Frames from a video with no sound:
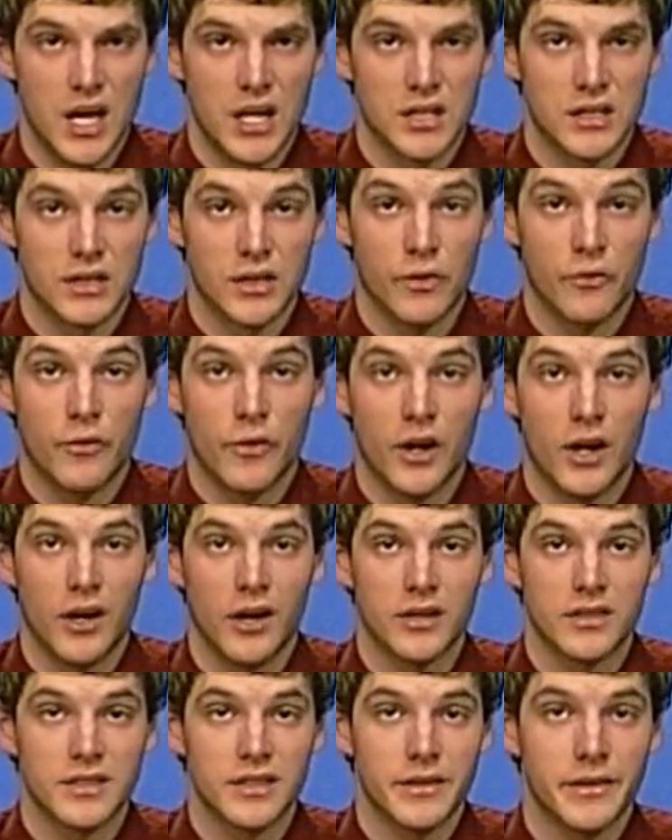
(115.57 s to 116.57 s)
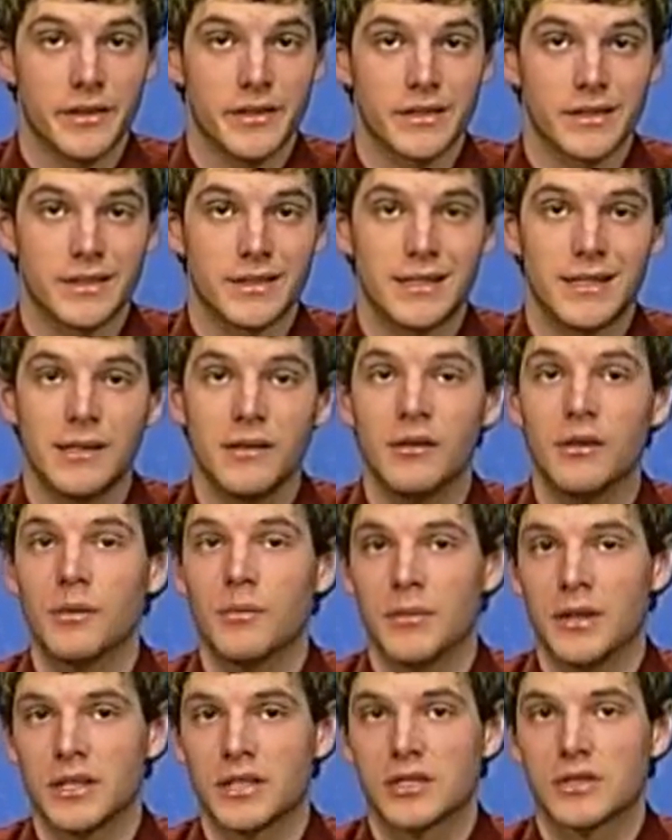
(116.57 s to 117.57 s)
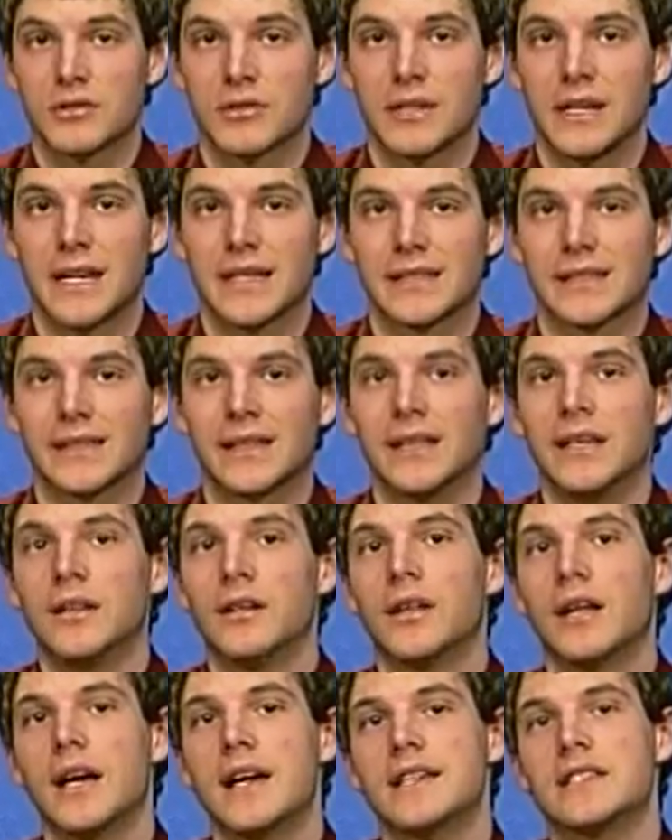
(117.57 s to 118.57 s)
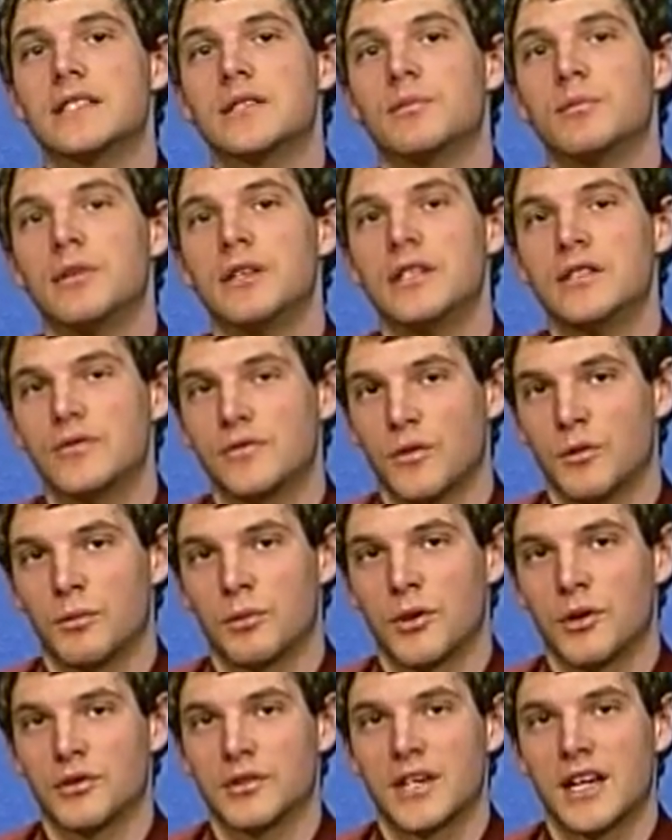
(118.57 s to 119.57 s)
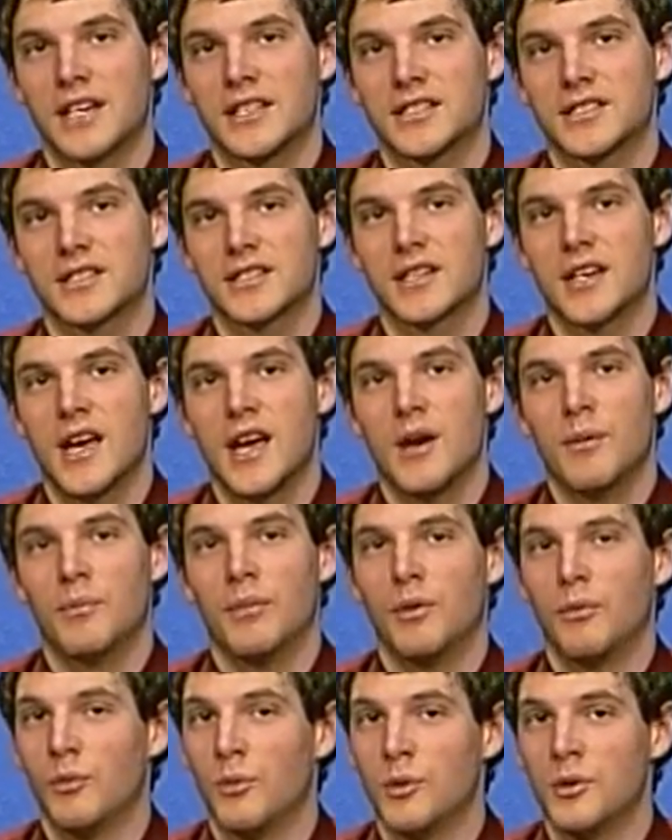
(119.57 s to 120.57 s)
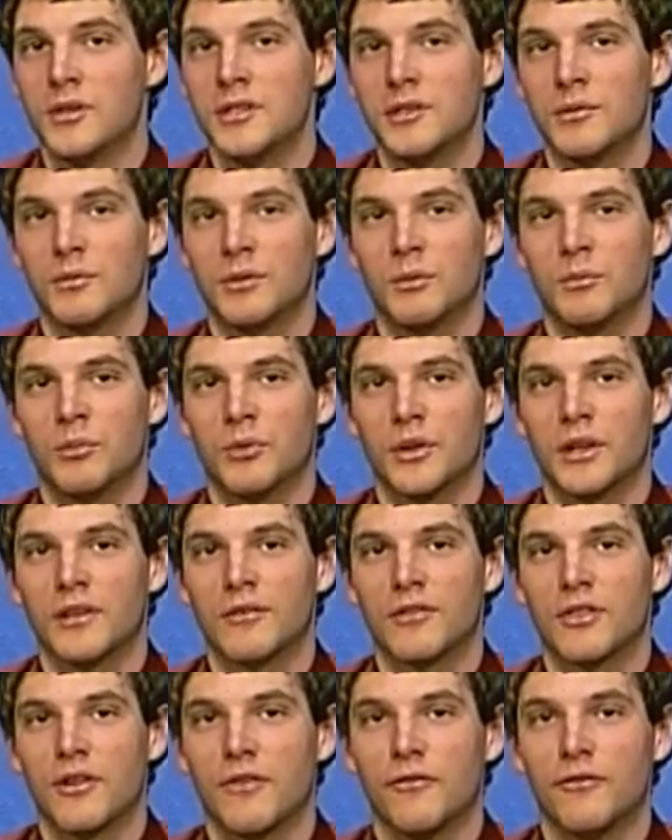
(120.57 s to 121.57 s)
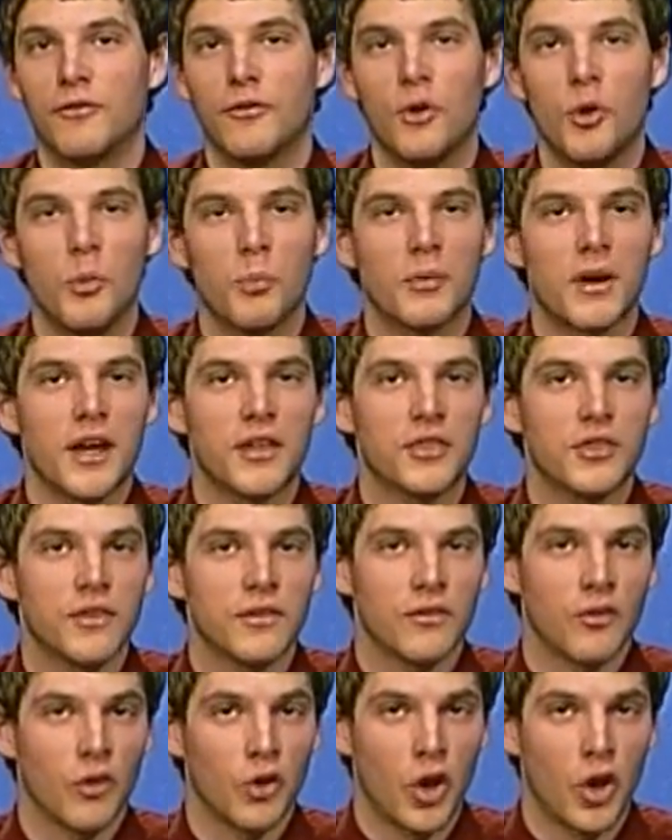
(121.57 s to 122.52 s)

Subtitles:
So far, Syria's Interior Ministry has legalized peaceful protests, but warned it would bring the full breadth of the